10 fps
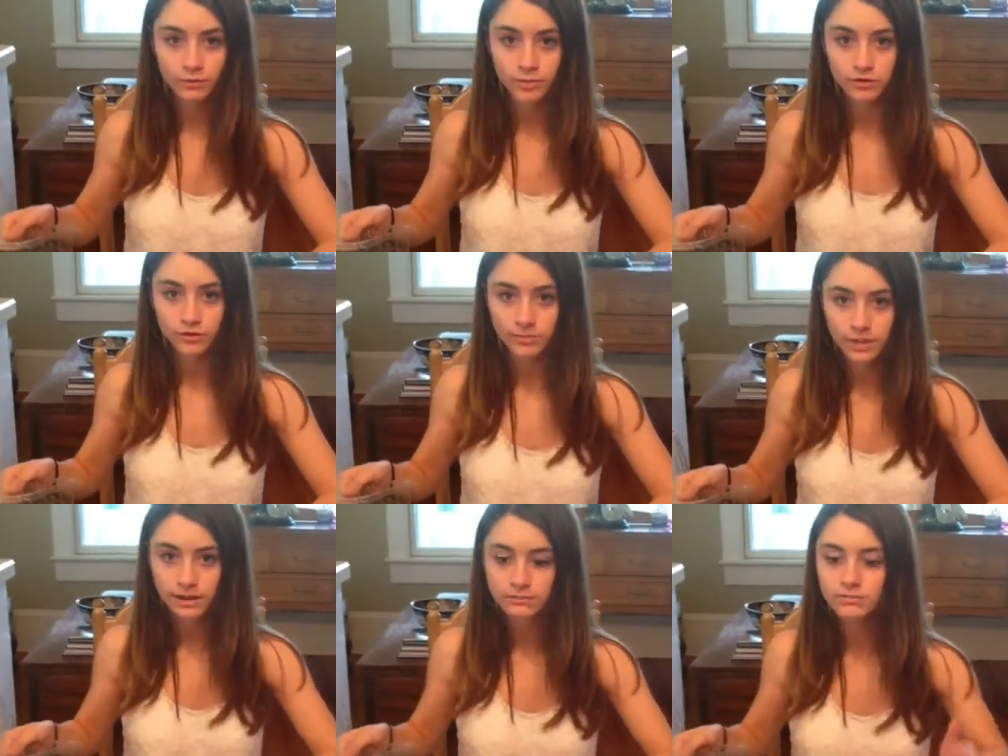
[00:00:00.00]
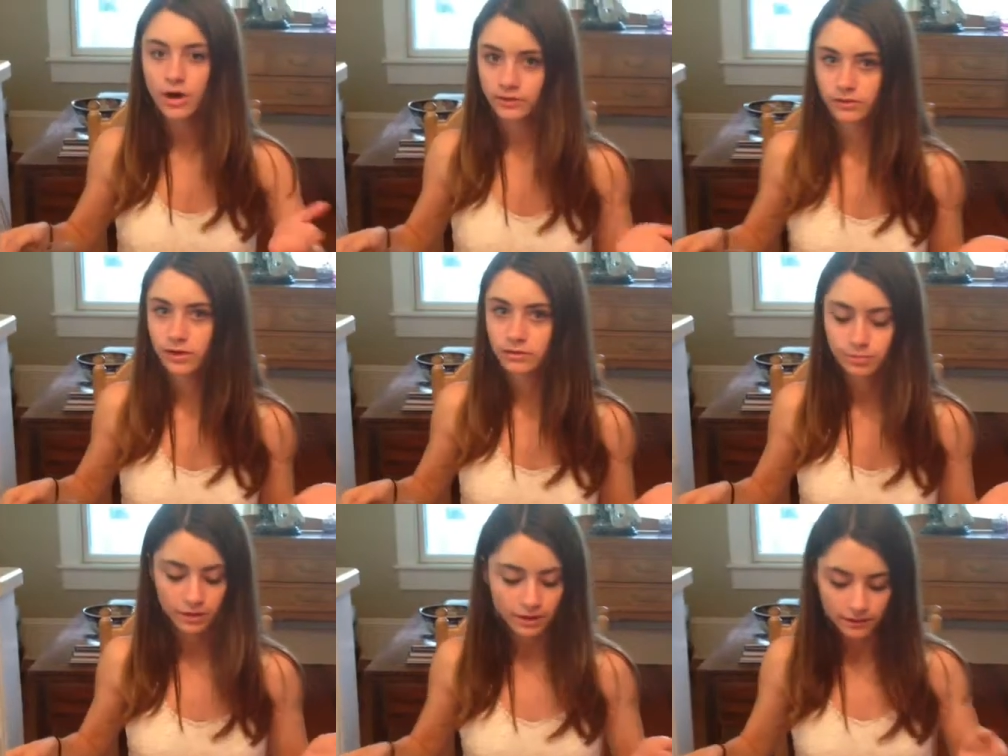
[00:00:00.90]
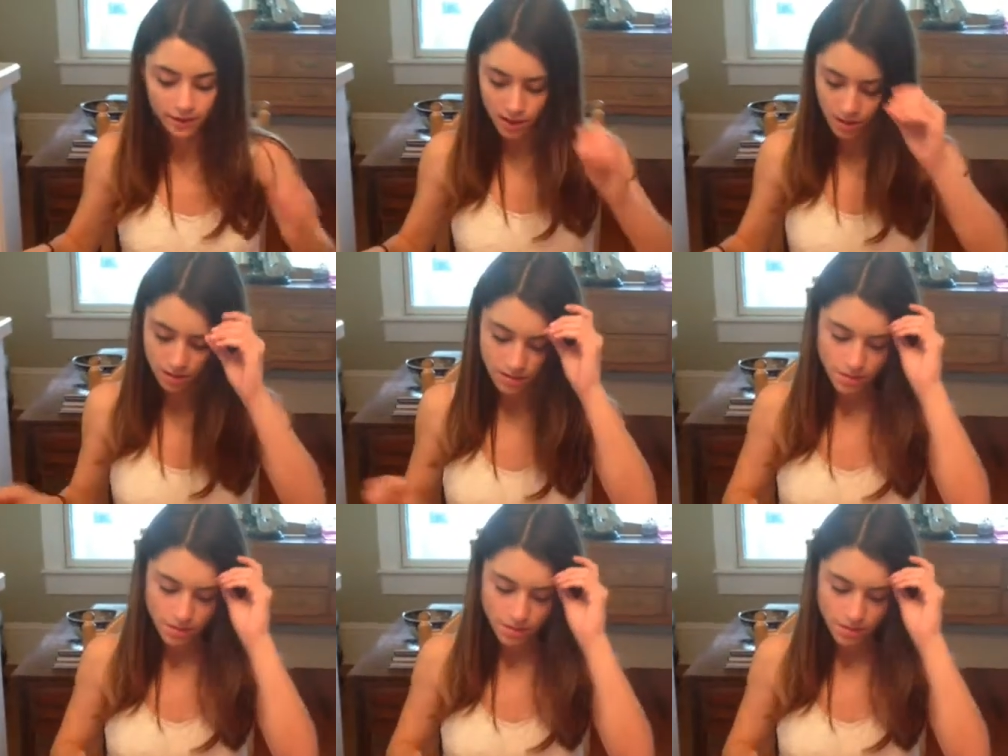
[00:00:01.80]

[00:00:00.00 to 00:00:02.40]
which should be also pretty acidic.